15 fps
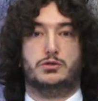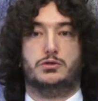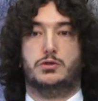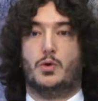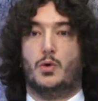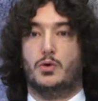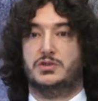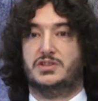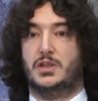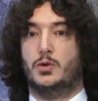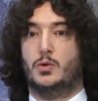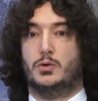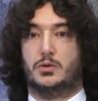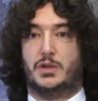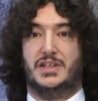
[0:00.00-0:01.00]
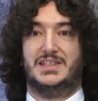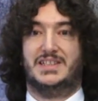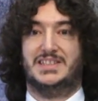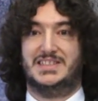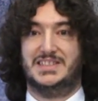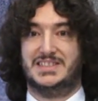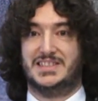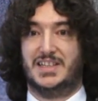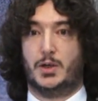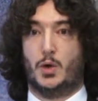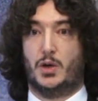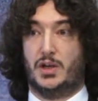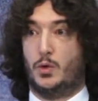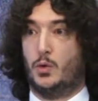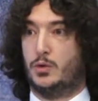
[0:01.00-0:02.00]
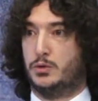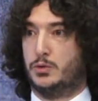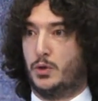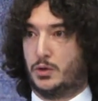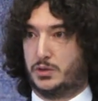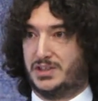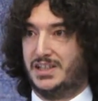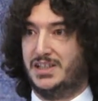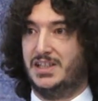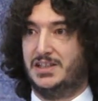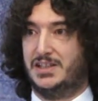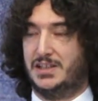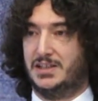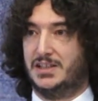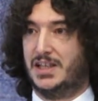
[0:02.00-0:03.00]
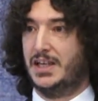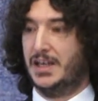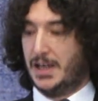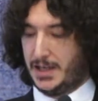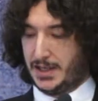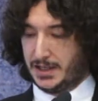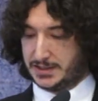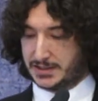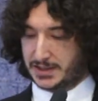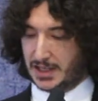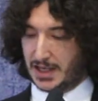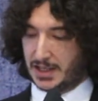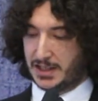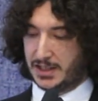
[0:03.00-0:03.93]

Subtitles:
What if there is corruption? What are its effects according to you?